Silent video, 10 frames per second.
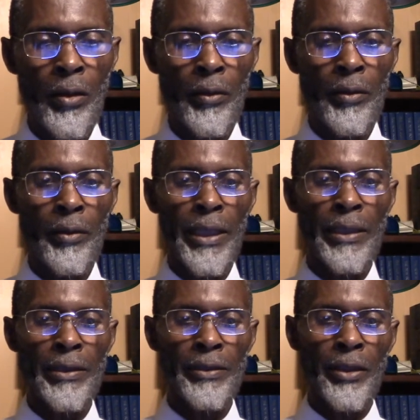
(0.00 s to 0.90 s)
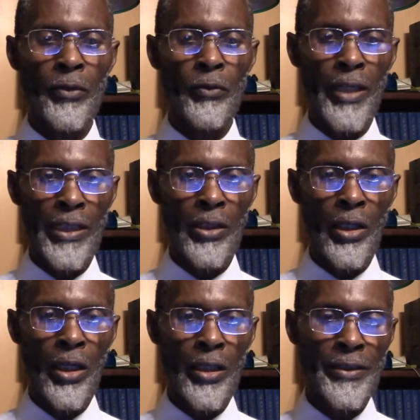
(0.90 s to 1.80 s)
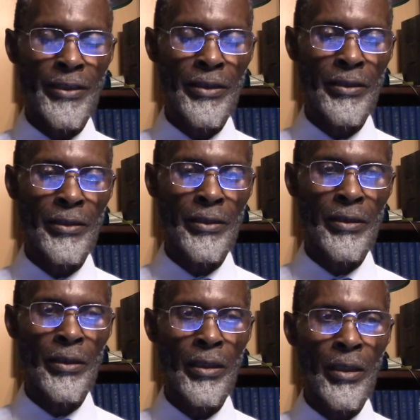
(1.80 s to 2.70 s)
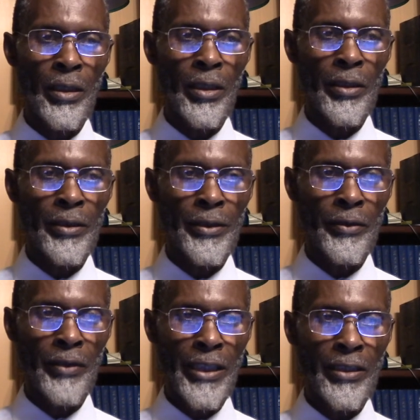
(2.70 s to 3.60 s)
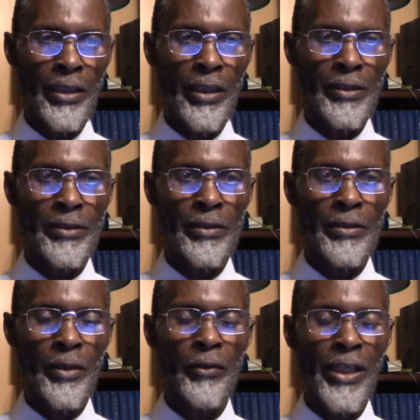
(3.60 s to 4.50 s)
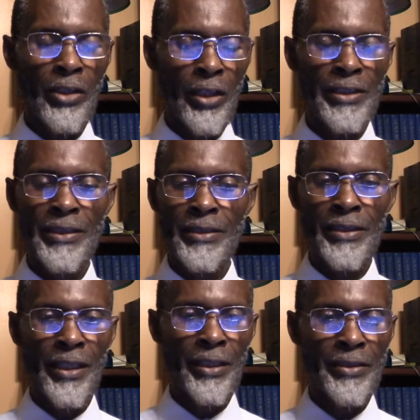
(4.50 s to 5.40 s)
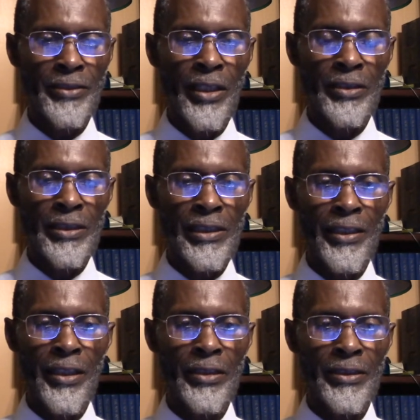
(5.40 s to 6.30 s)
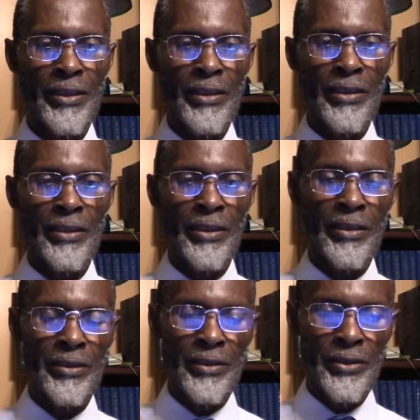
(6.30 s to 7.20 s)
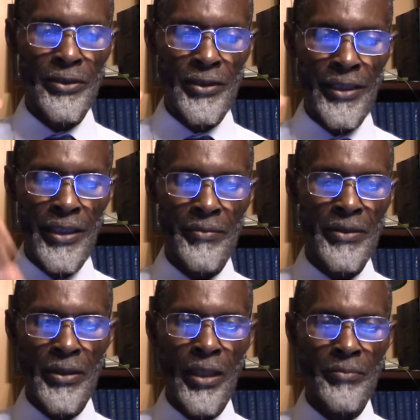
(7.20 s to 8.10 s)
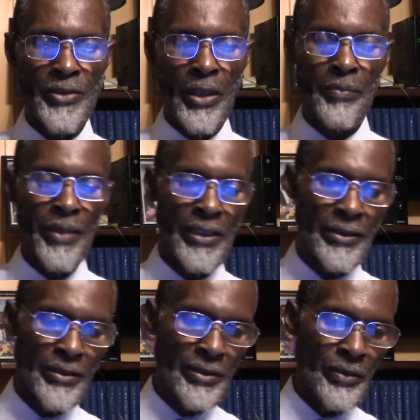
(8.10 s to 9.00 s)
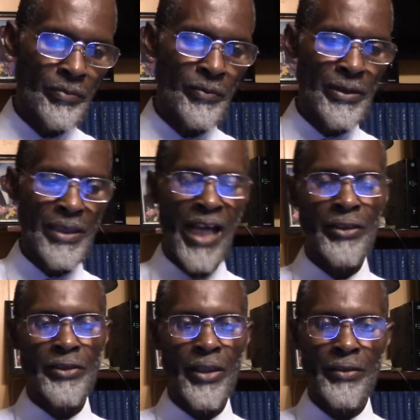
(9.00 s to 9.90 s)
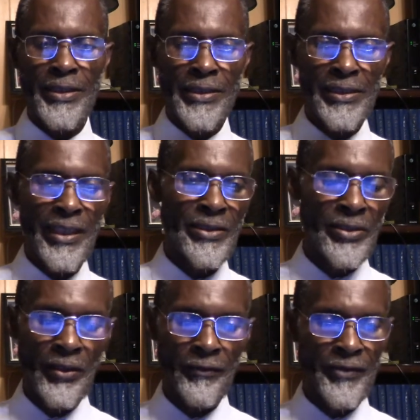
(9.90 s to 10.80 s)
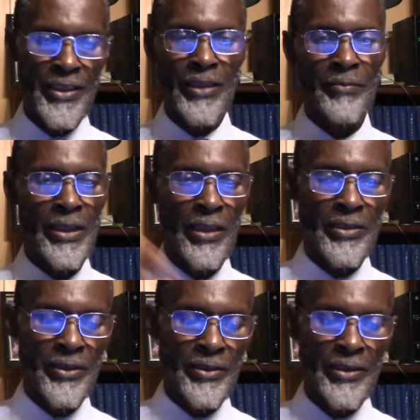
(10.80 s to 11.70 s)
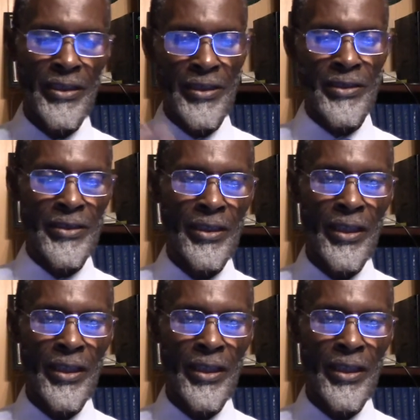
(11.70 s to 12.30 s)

Or well, your record, your record, the record is there. It's not clear until your name it comes up and the sanctuary is cleansed of sin because your sin is